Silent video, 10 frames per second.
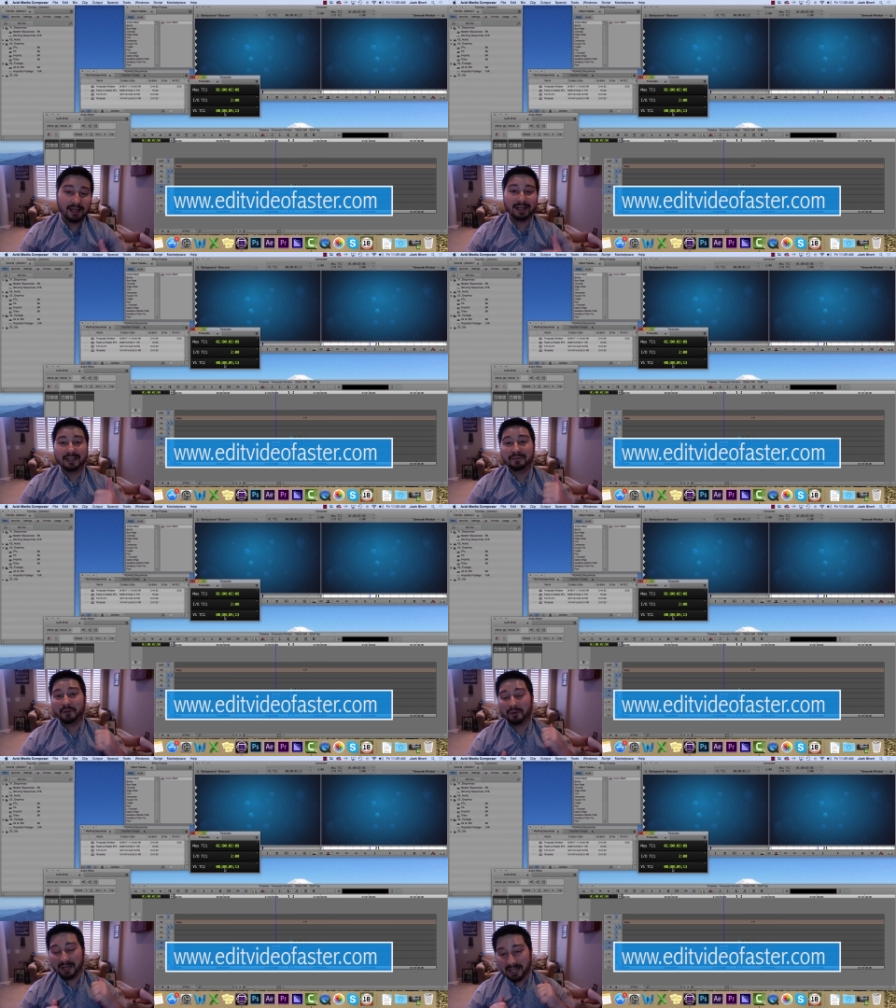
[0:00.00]
Uh, if
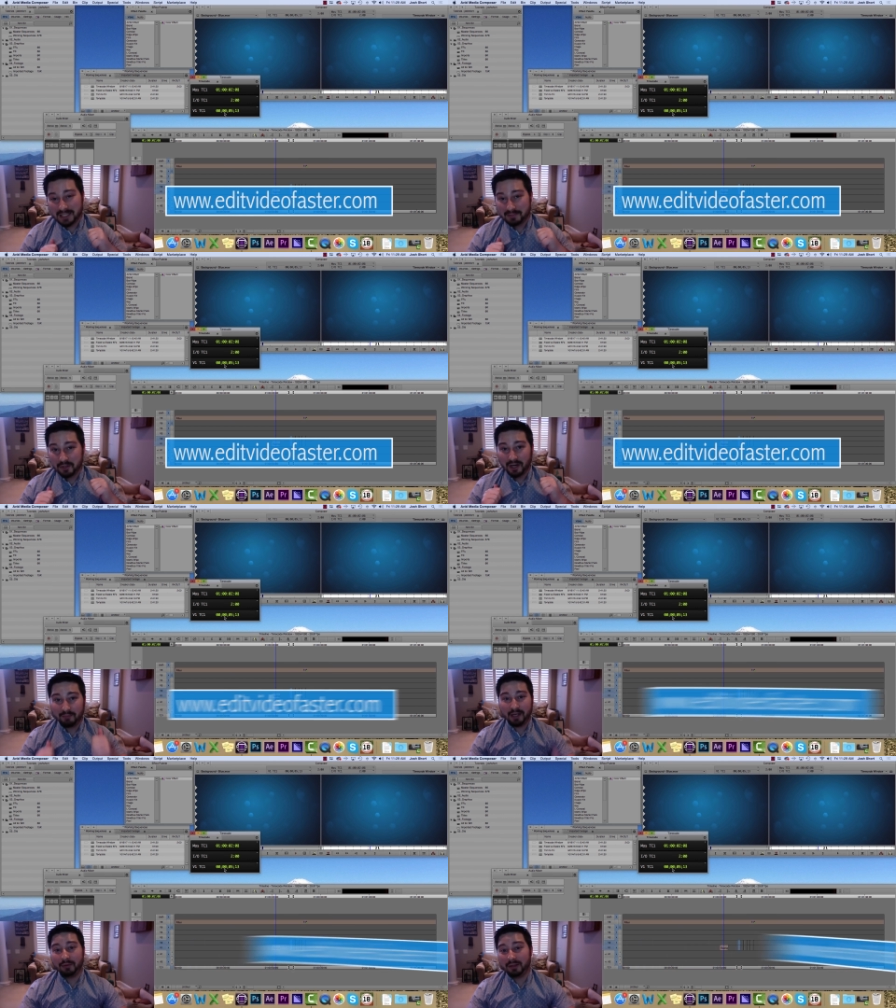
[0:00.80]
you are not
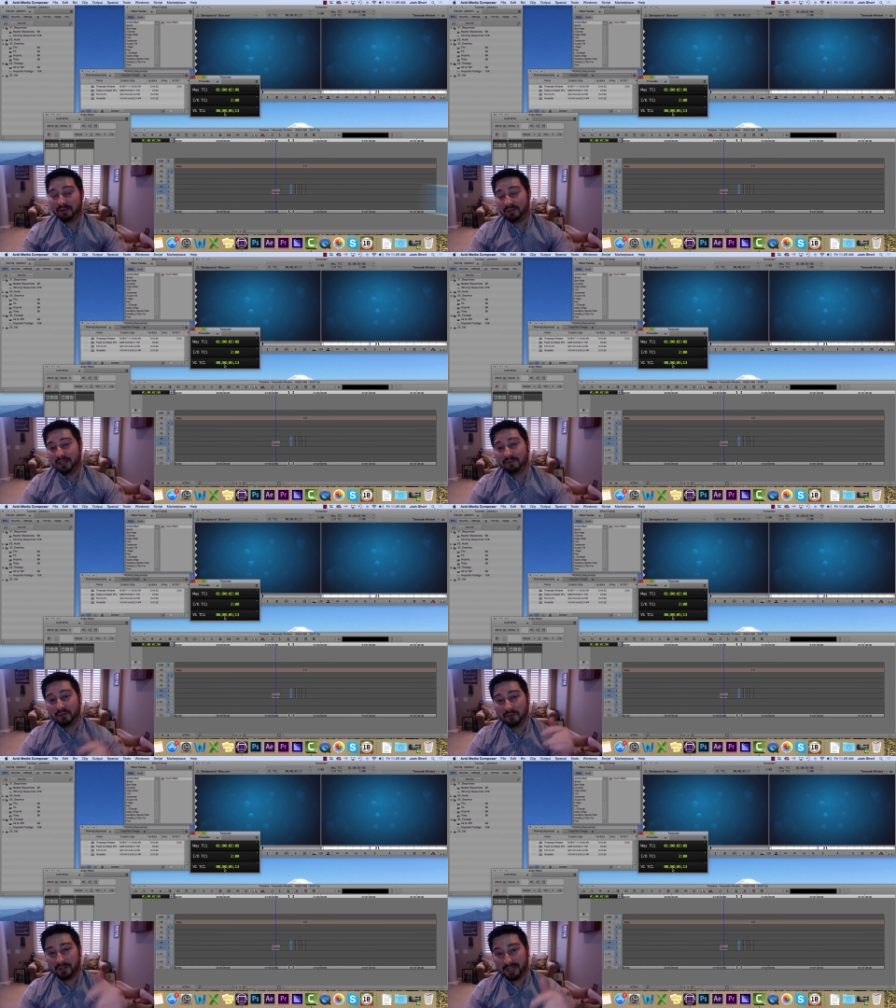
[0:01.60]
subscribed, I would love it if
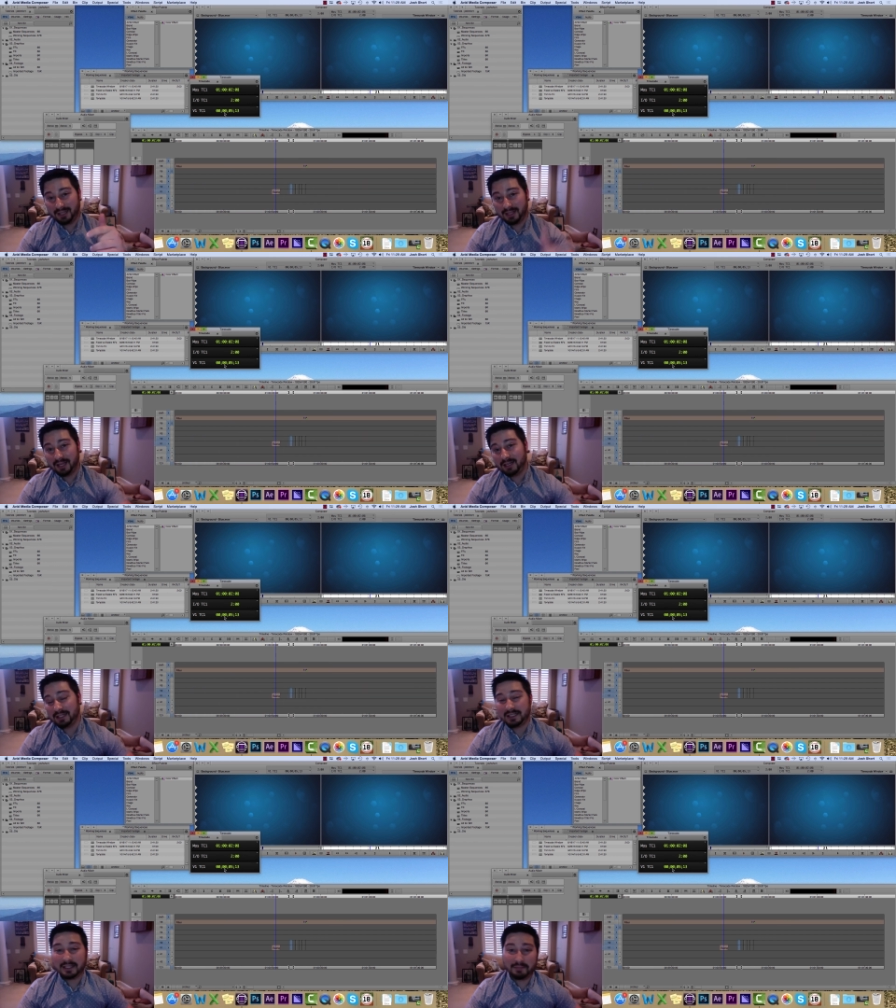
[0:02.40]
you click that
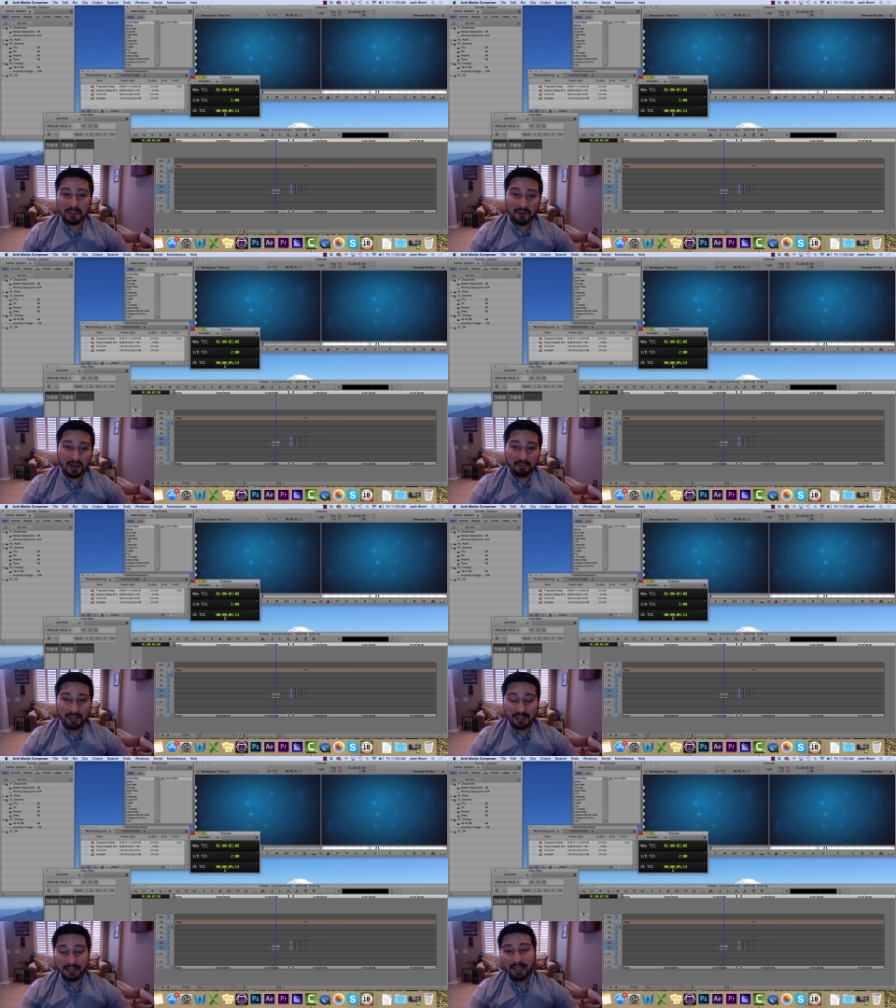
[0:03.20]
uh, subscribe
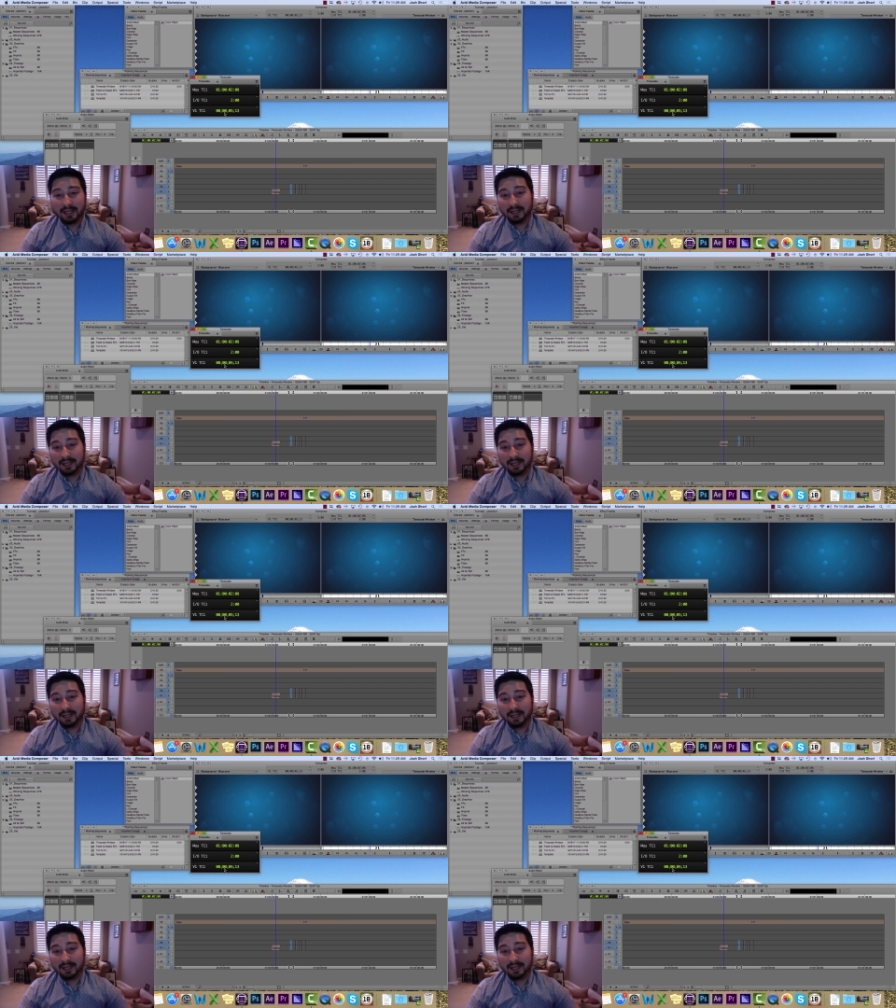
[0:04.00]
button.